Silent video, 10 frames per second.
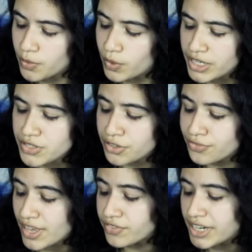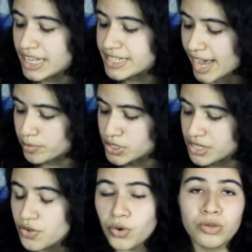What is your favorite
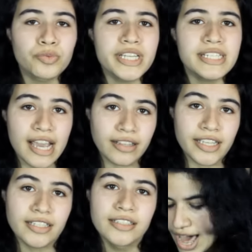adaptation or retelling?